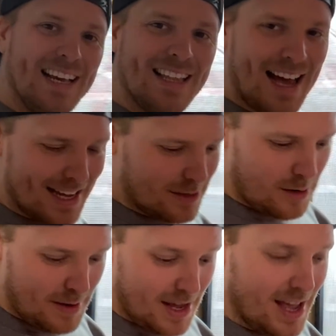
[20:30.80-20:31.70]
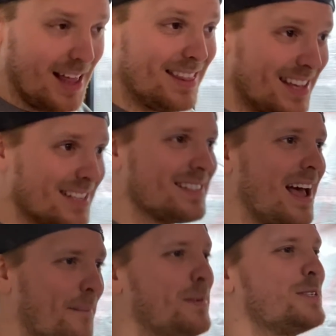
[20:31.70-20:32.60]
that is going to be this
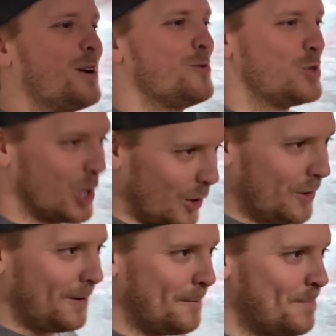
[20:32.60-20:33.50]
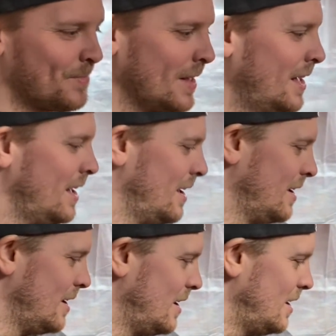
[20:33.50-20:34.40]
episode done.
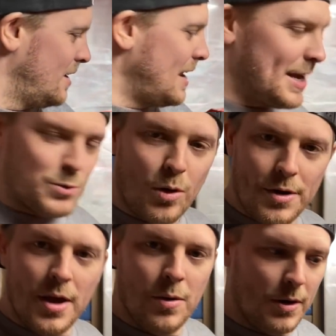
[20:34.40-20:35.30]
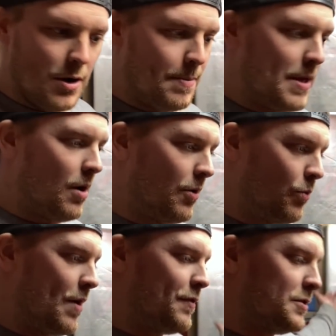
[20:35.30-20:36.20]
Next one, we're going to be on
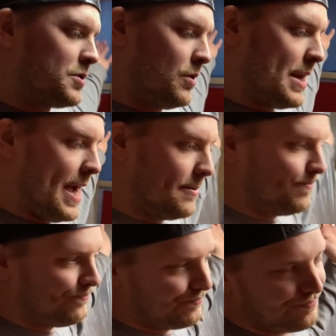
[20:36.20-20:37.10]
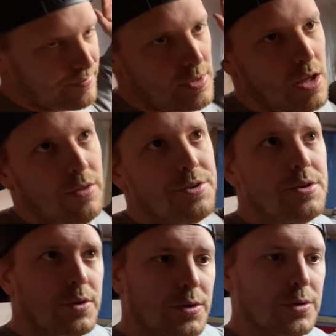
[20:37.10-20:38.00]
with sorting out the
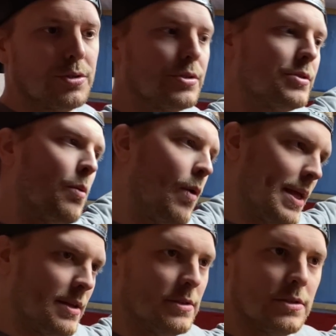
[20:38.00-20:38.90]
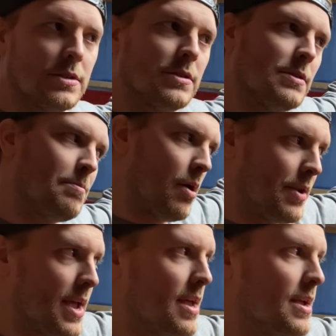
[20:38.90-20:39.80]
doors, the wings, the
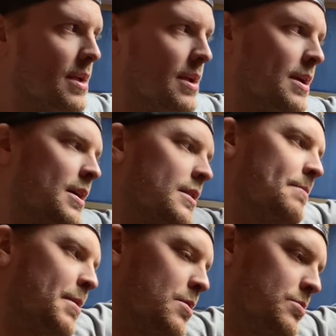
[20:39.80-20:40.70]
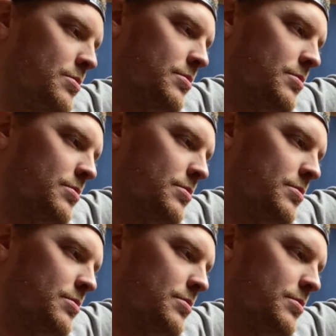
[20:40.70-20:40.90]
bonnet, the boot,